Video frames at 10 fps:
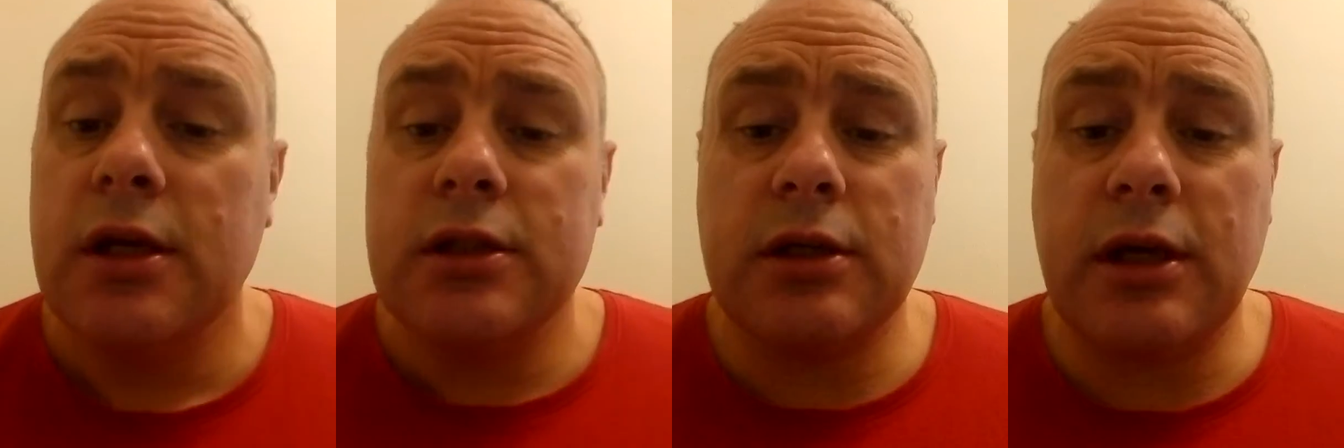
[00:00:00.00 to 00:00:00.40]

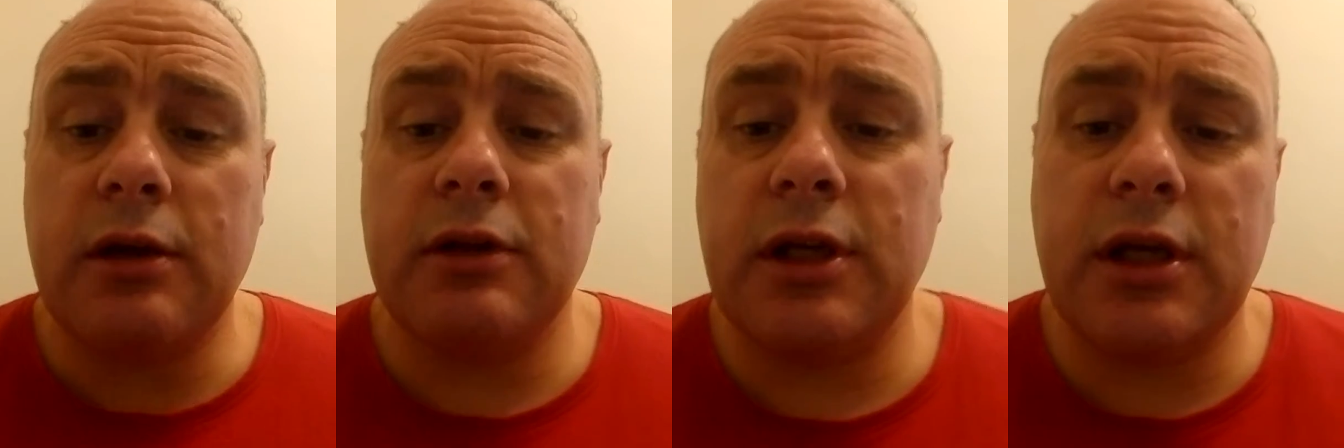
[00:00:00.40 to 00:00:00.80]
So
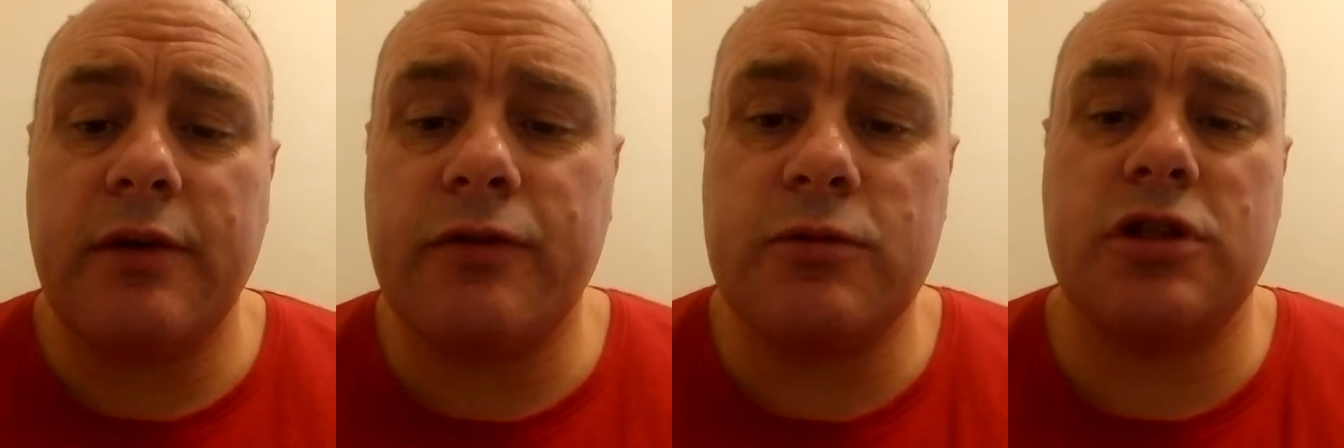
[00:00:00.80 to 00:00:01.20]
how did he
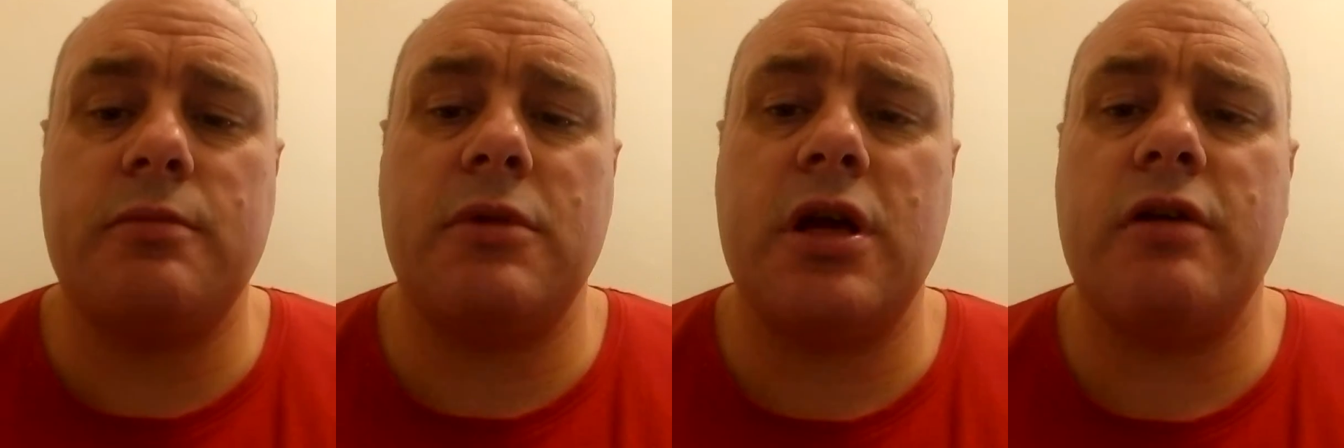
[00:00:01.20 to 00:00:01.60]
get from
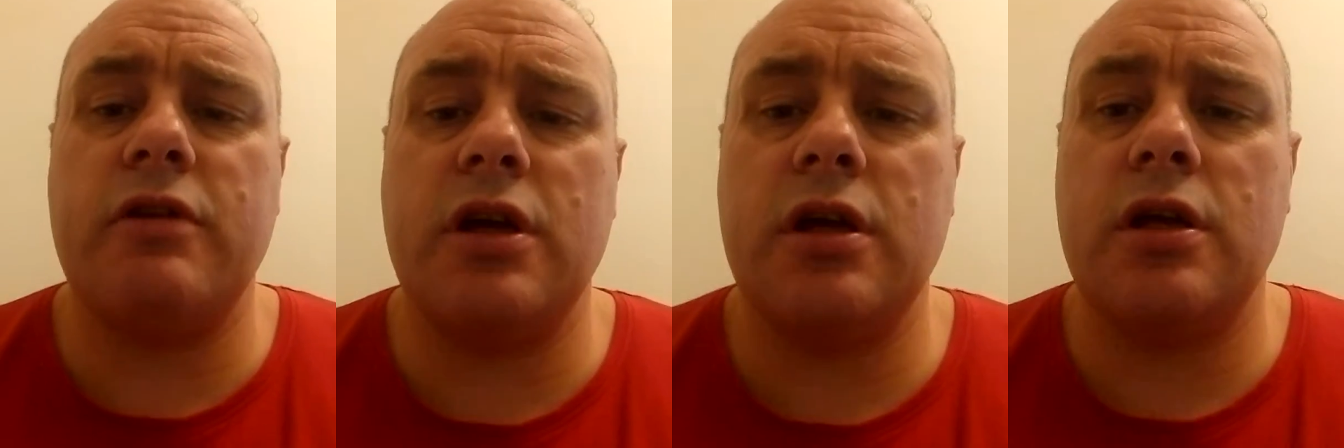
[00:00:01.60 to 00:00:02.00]

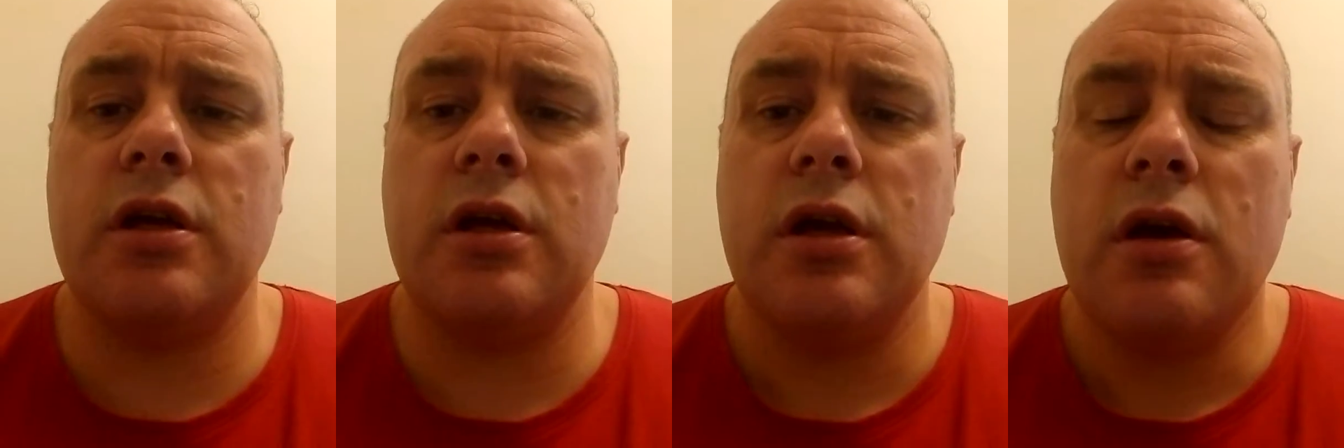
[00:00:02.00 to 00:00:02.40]
Sumerian
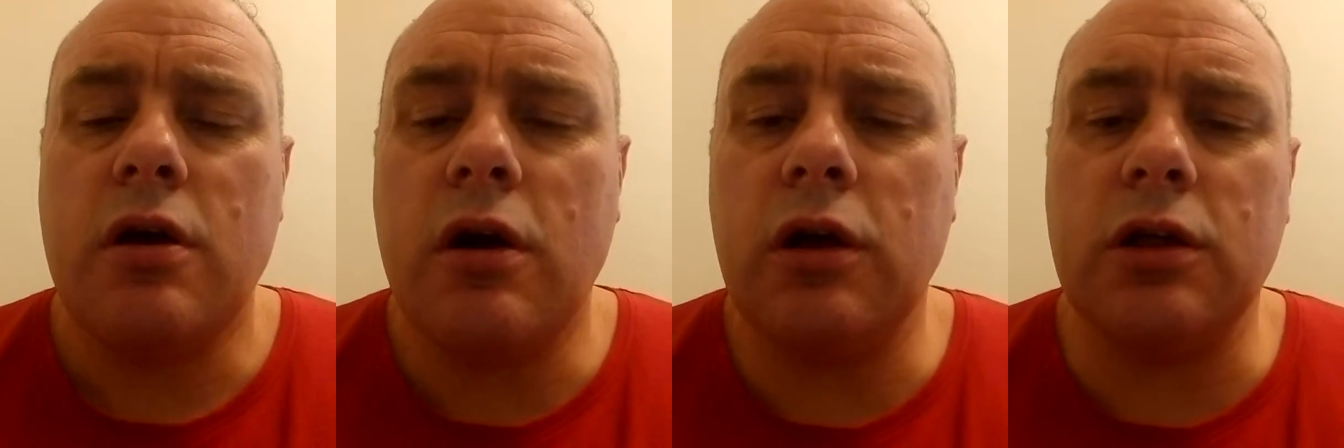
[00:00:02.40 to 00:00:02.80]

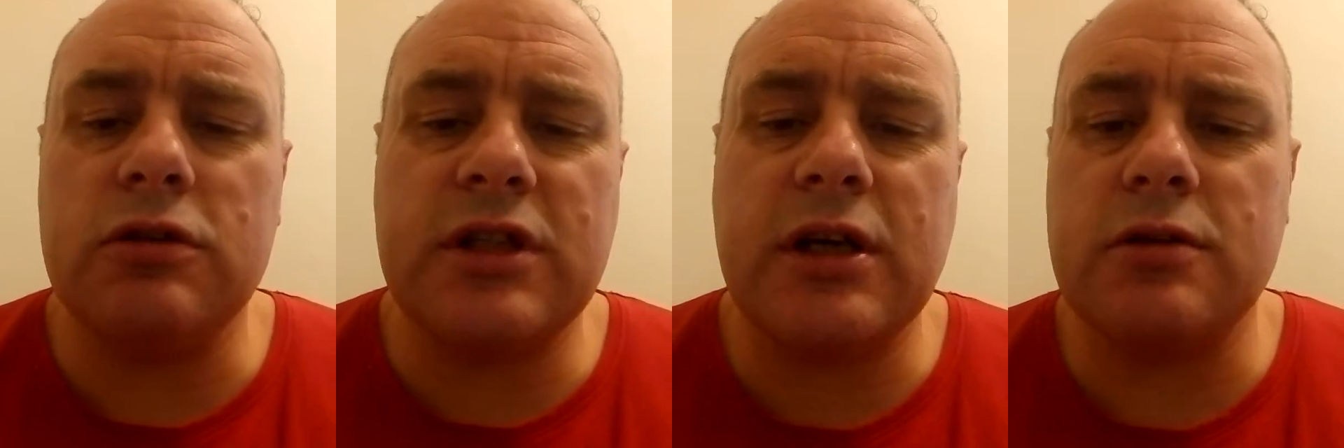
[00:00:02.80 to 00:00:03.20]
all
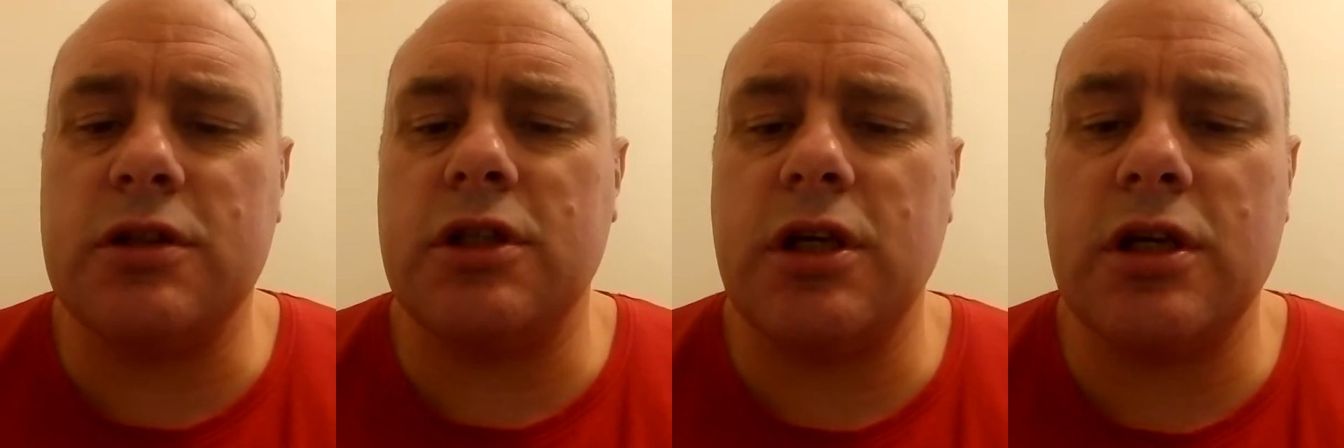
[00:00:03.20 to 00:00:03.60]
those
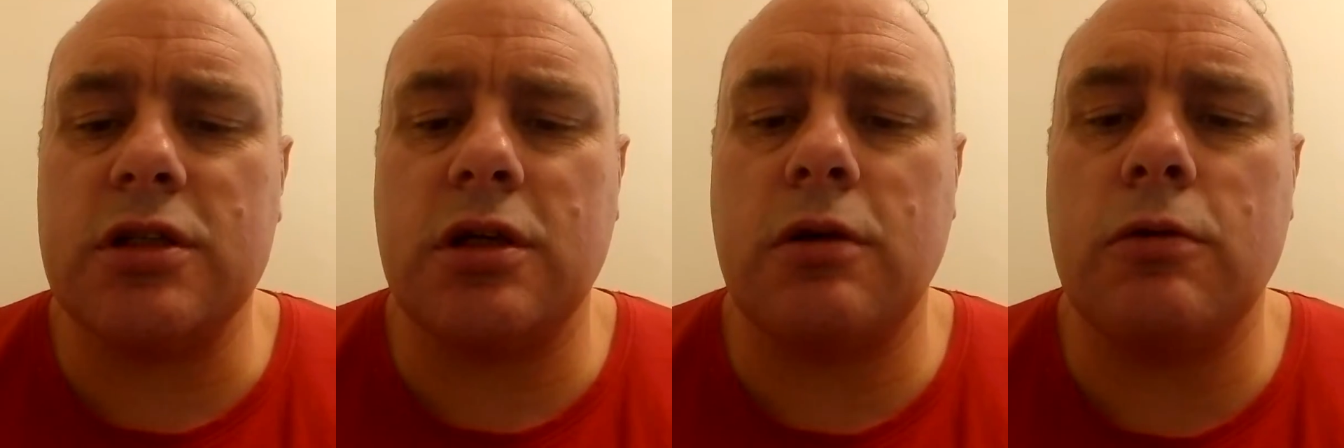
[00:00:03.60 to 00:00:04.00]
thousands of
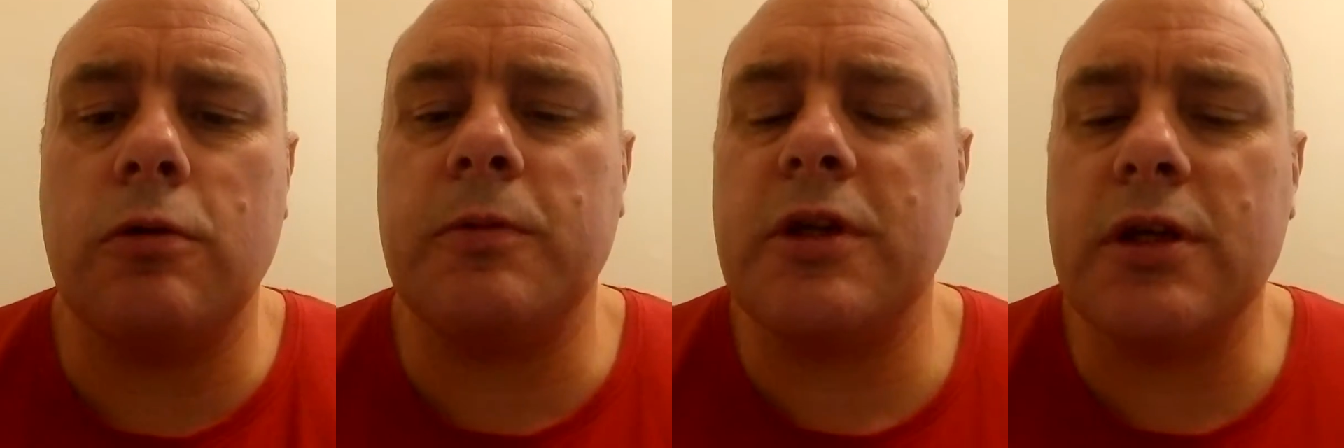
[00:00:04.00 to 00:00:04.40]
years ago
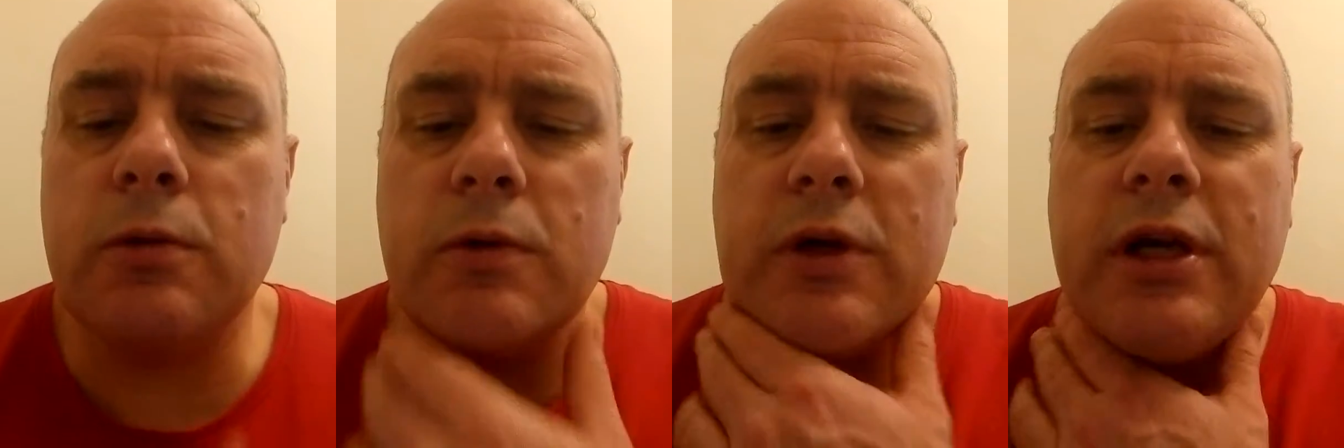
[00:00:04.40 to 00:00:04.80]
up
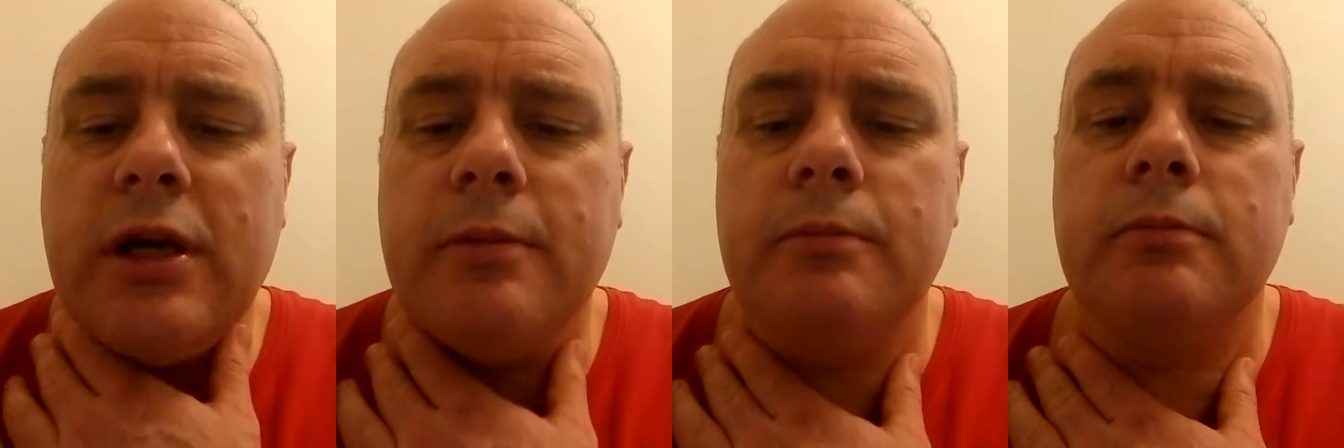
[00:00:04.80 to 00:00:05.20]

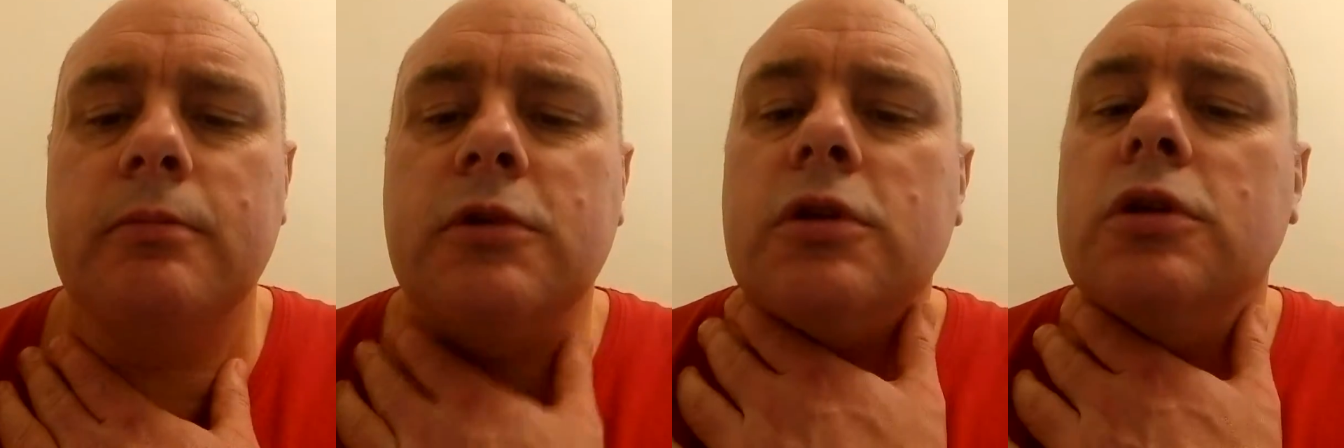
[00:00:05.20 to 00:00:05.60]
to
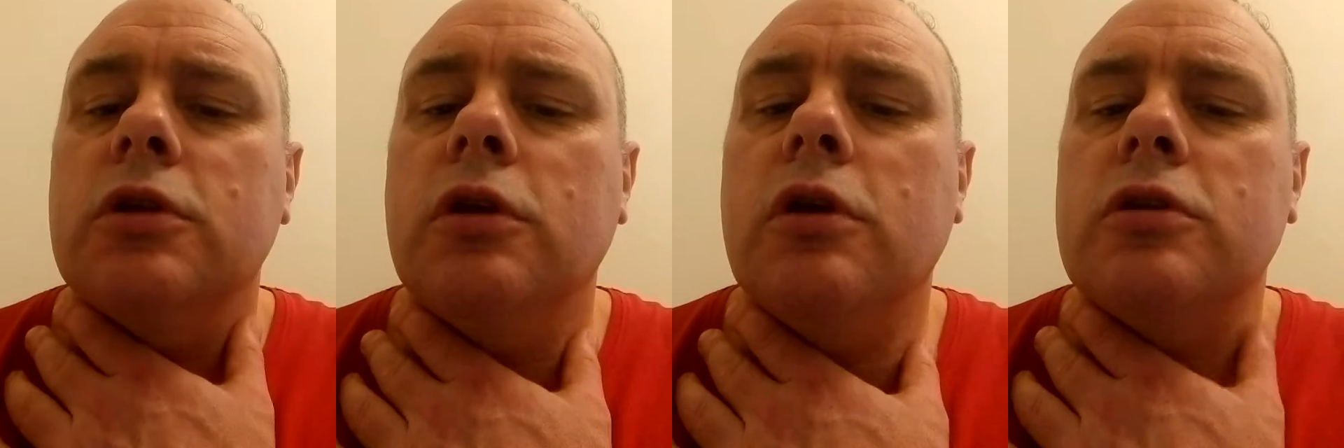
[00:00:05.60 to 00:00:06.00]

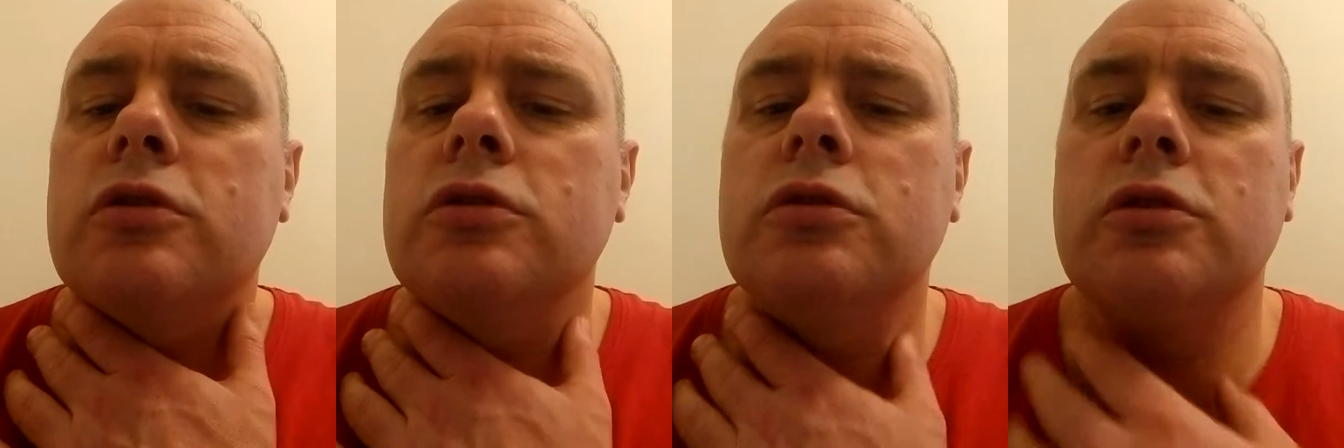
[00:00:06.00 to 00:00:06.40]
north?